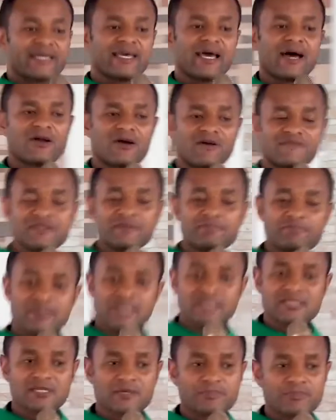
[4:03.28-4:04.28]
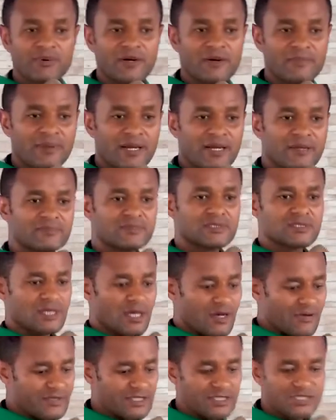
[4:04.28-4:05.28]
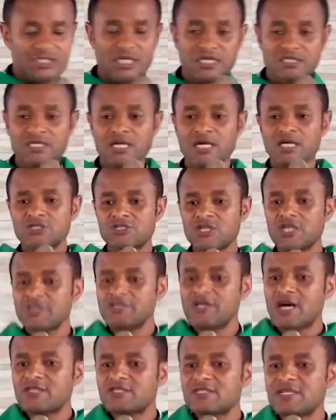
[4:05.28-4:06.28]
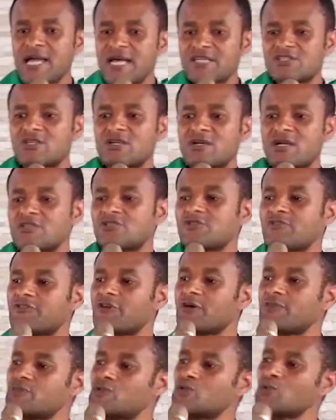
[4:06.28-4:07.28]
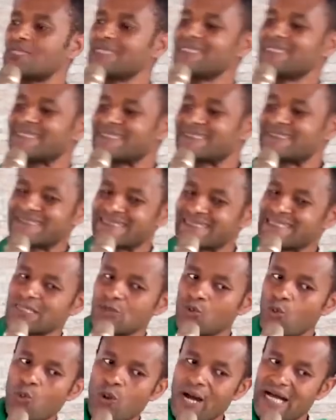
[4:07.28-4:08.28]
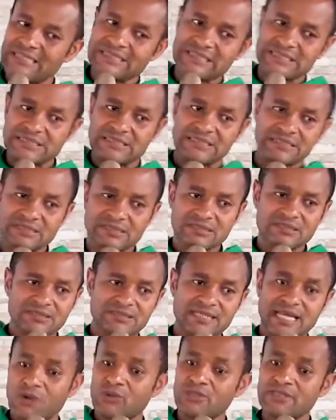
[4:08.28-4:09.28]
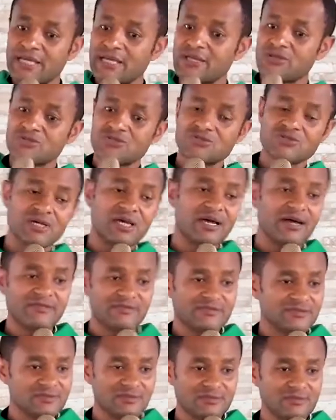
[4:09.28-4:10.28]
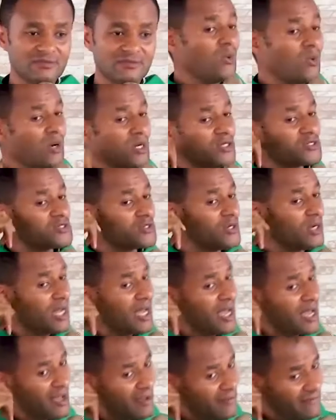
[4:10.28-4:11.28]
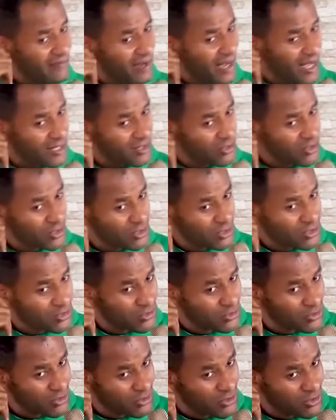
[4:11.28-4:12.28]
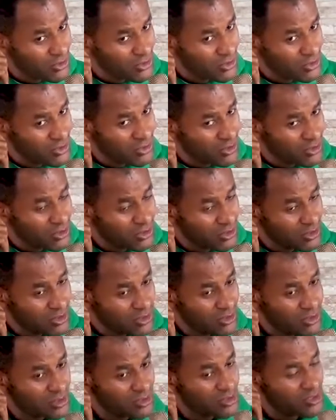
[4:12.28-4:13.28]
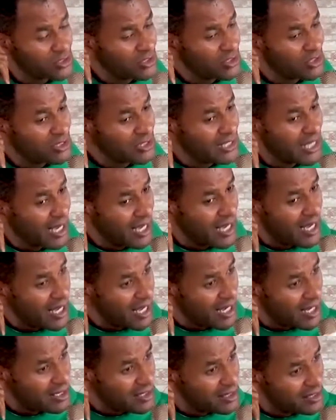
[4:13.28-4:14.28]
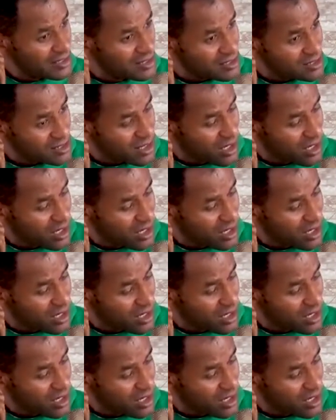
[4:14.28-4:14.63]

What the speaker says: care of the basic problems of the church. So it doesn't exonerate you from doing the real one that will take you to heaven. Whatsoever you do to the least